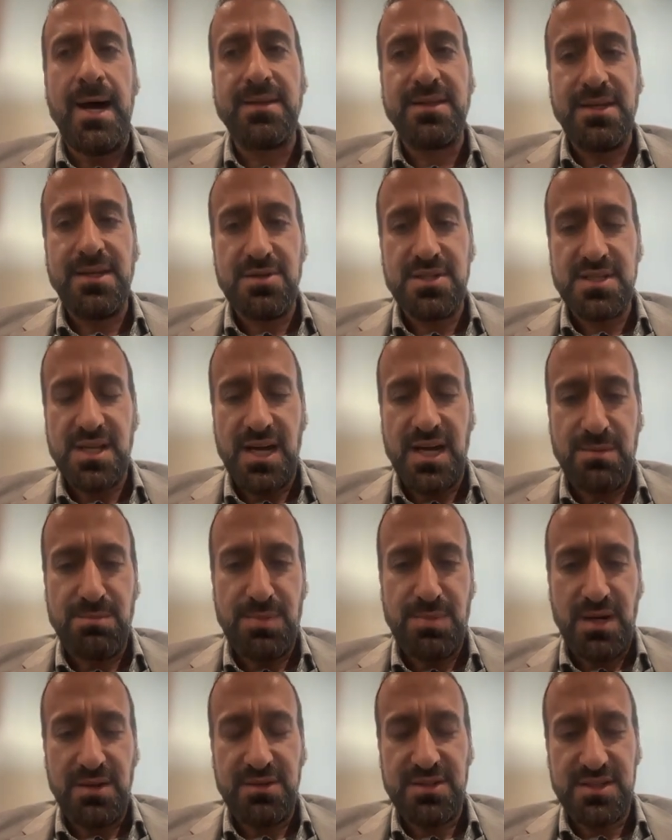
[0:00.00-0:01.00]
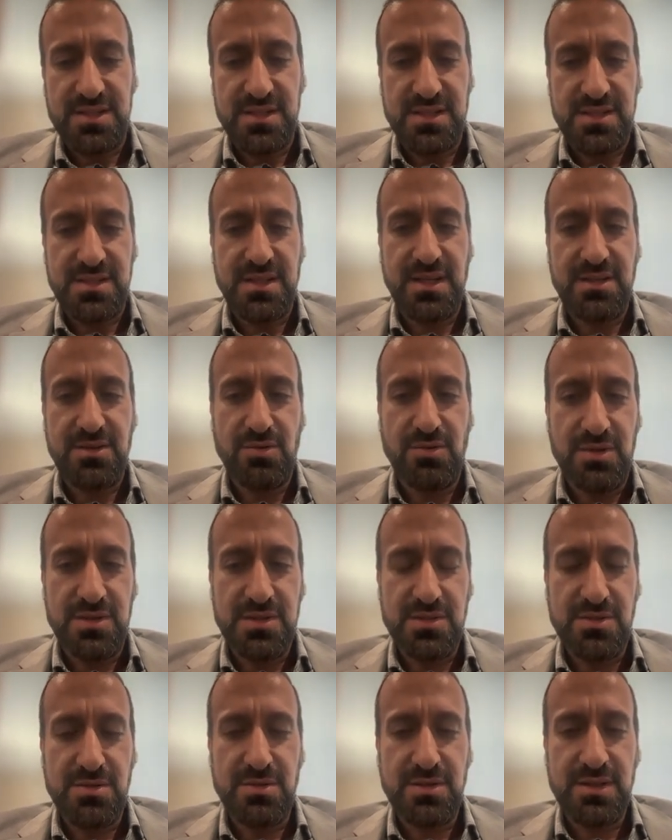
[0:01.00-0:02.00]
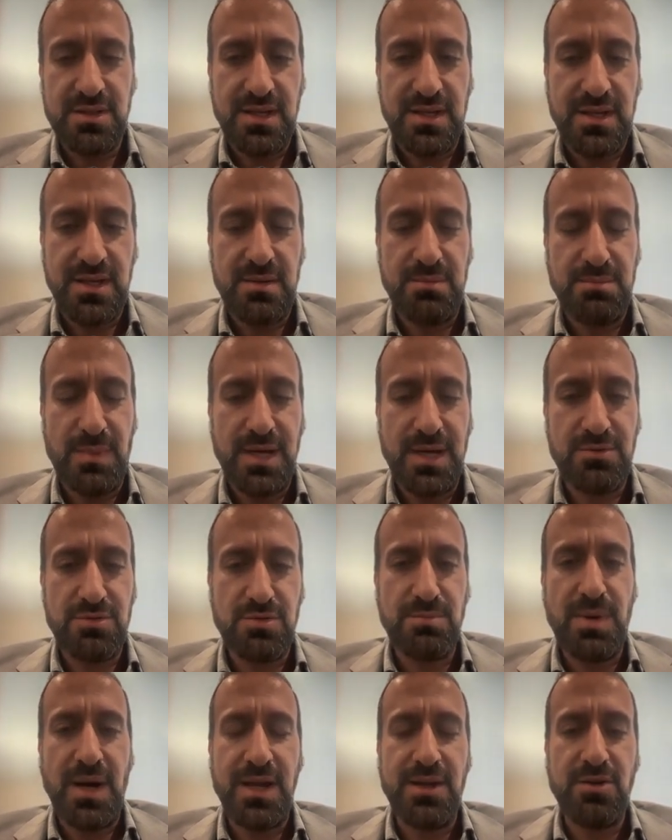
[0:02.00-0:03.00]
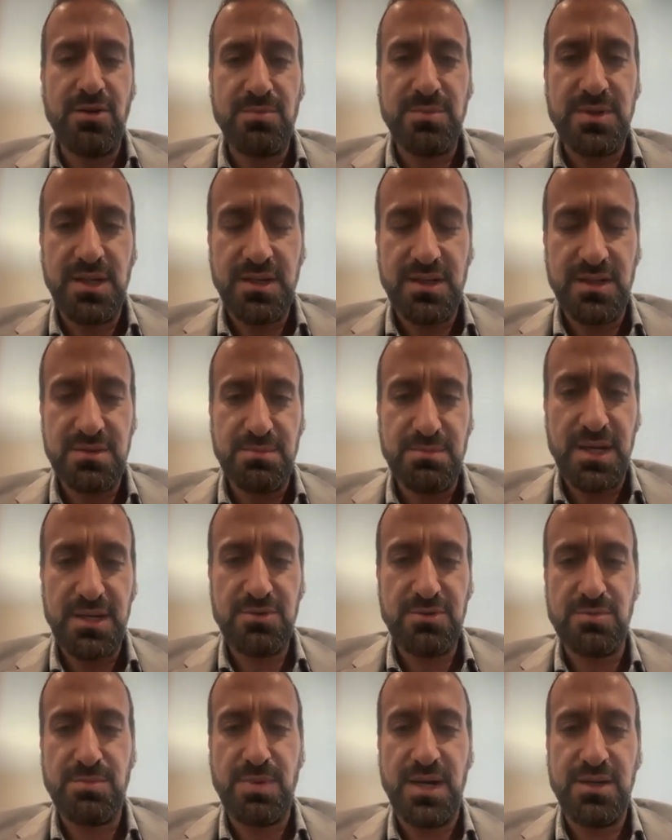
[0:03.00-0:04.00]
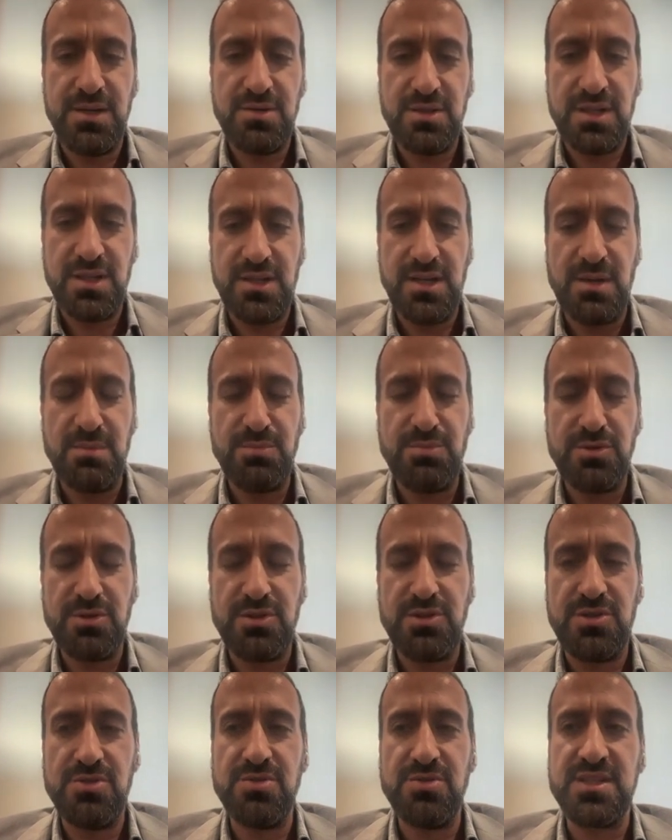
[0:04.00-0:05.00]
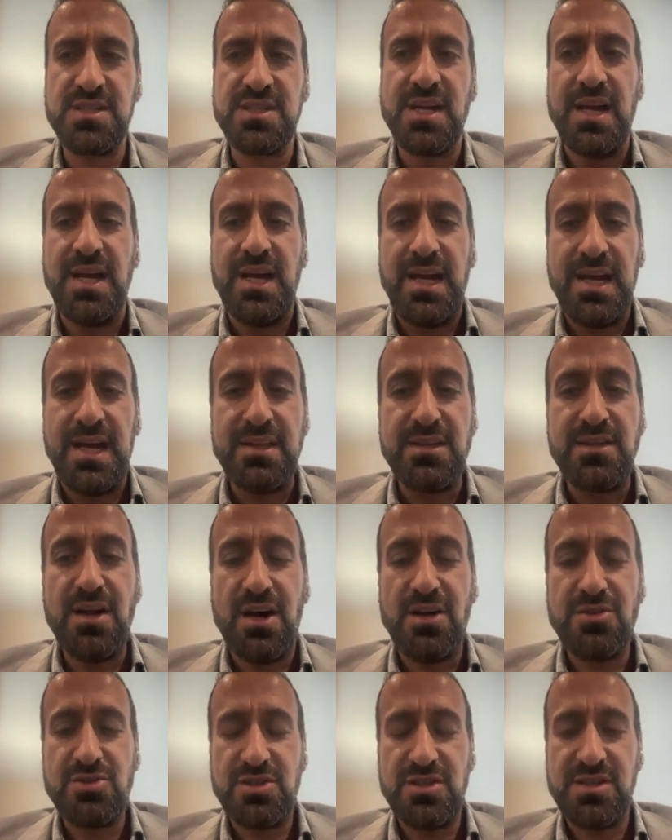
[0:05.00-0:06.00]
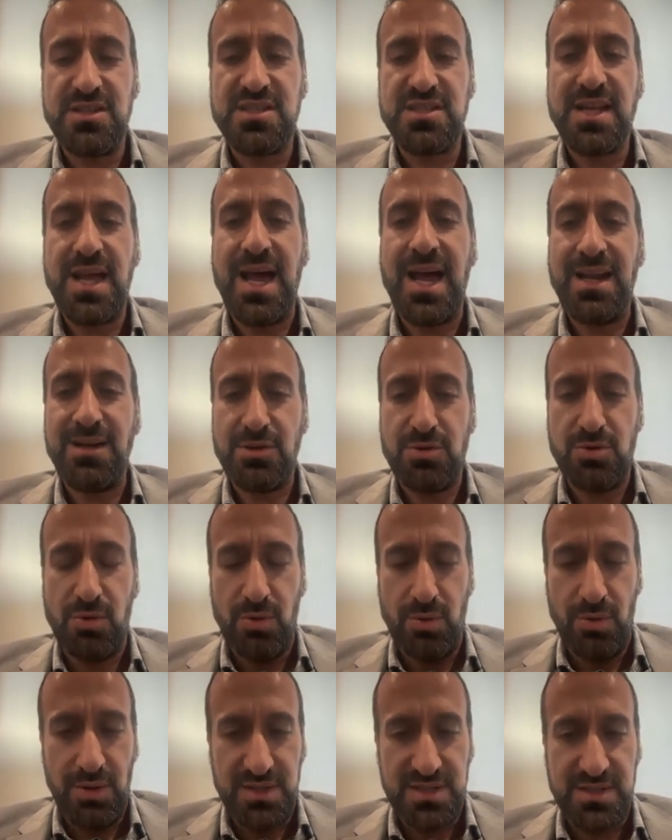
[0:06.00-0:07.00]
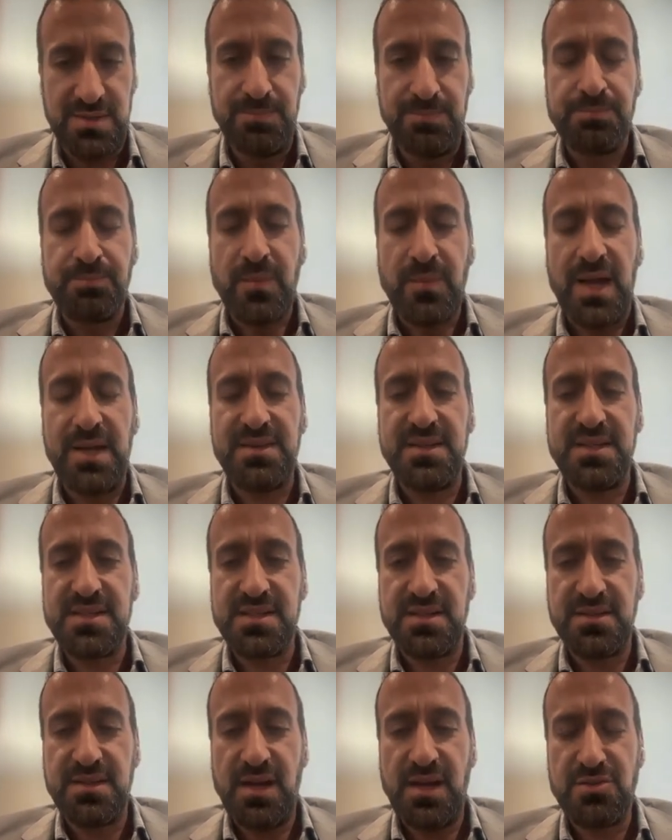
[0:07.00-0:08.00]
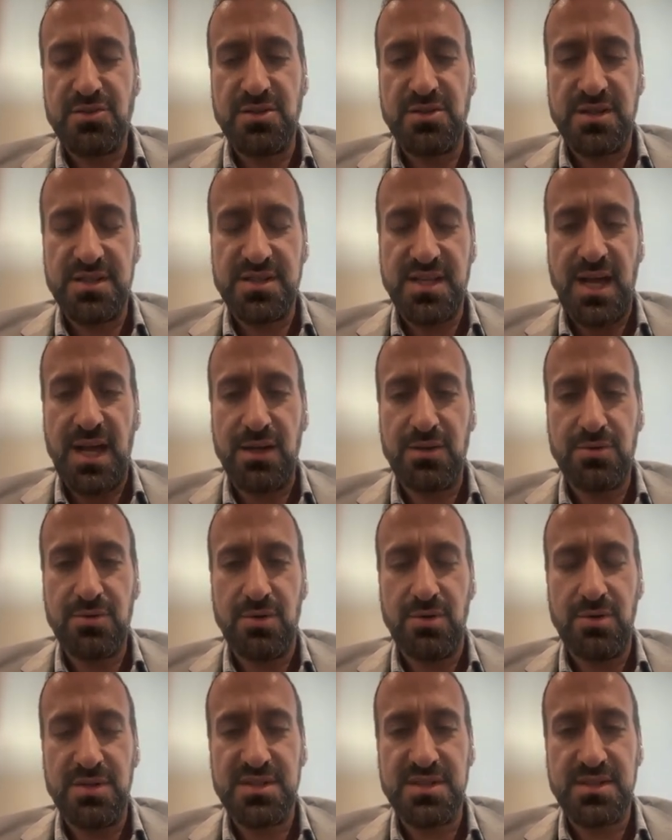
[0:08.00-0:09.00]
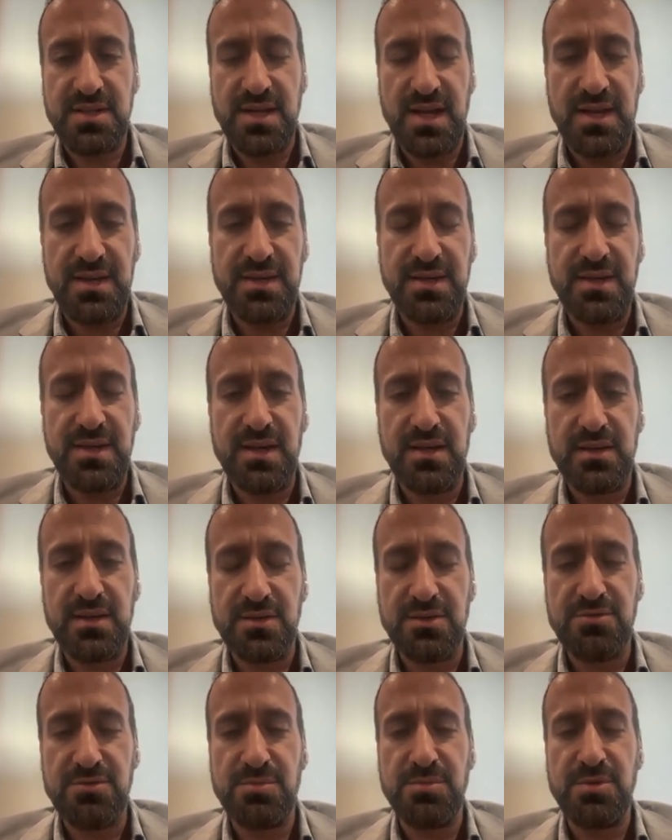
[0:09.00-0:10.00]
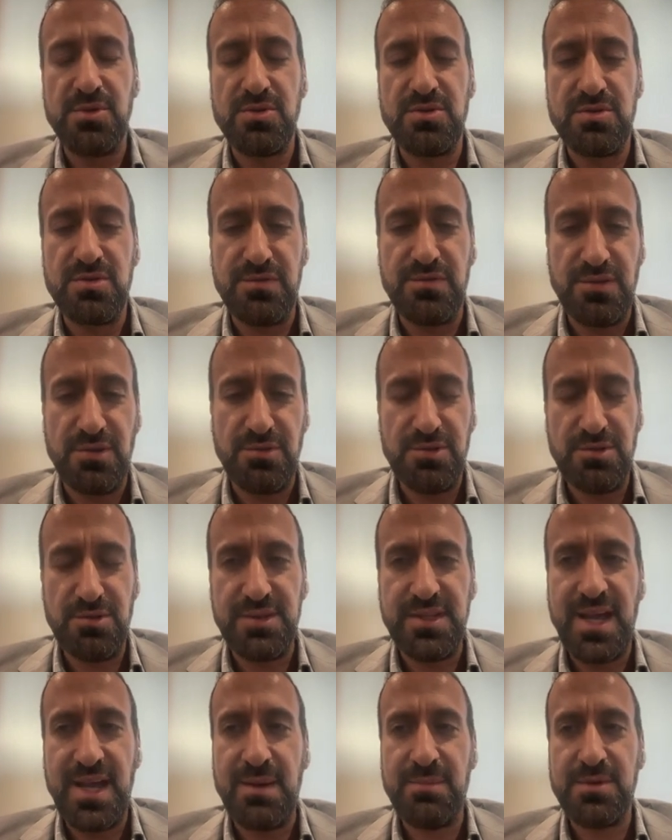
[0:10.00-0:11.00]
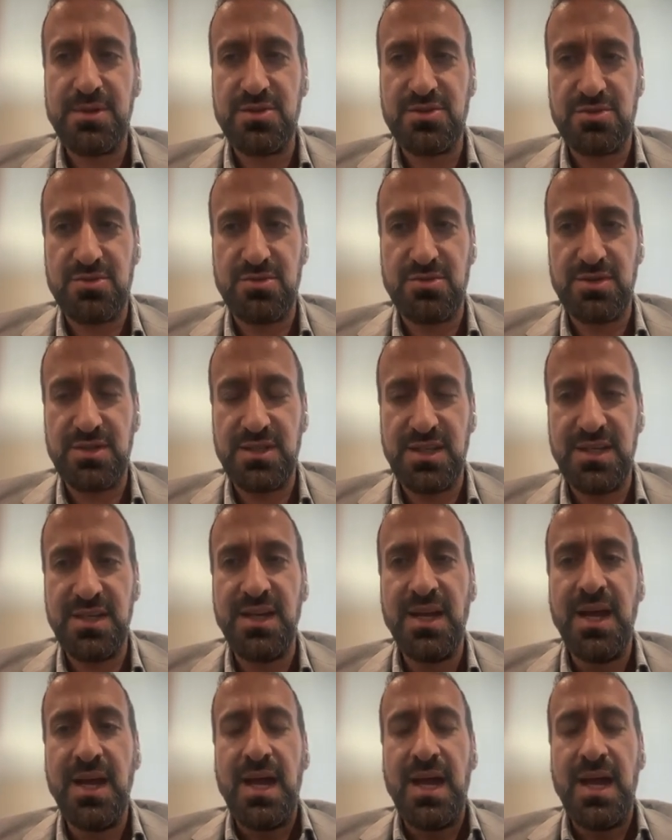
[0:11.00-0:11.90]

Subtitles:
There is a hypothesis that also the microbiome, the gut microbiota, can produce endogenous alcohols, and these endogenous alcohols can contribute to further damage to the